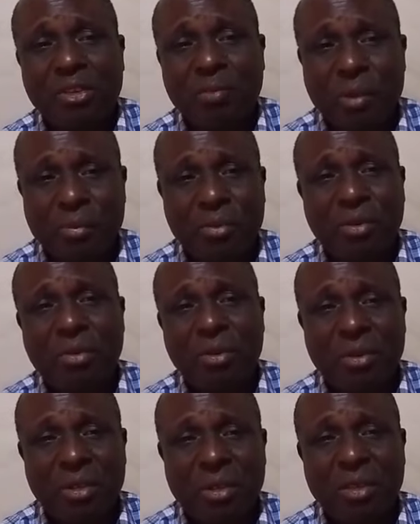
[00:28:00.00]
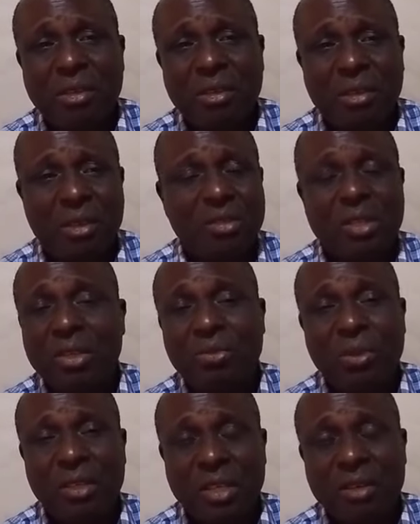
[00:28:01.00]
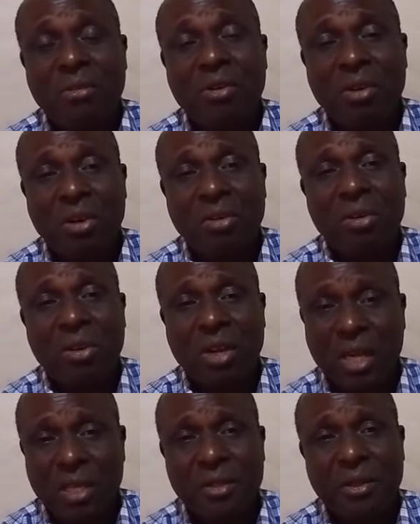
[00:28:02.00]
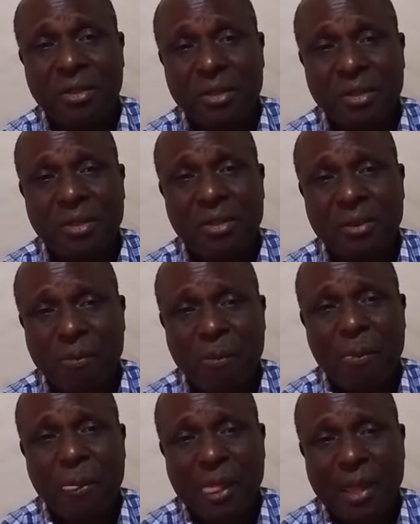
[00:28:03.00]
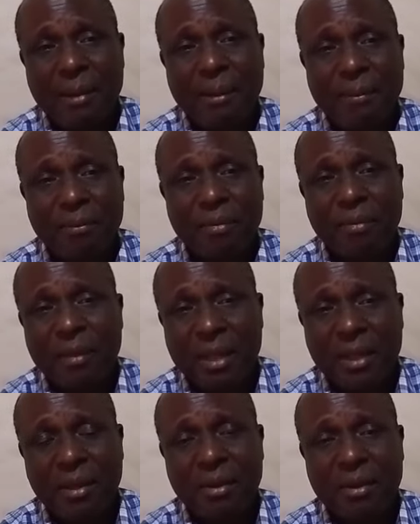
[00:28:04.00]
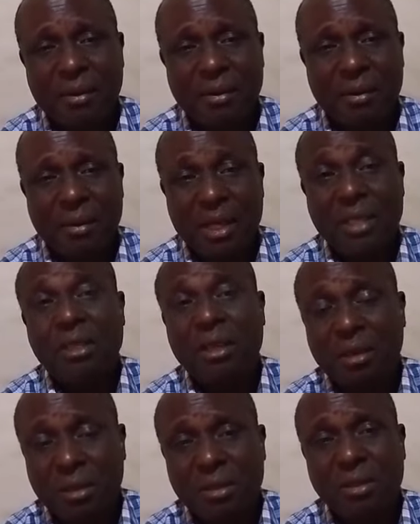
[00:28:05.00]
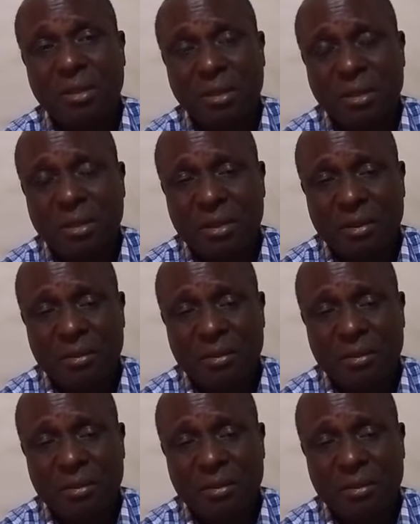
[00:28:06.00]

to people, or say to yourself, God, don't catch us. You know, he has caught us.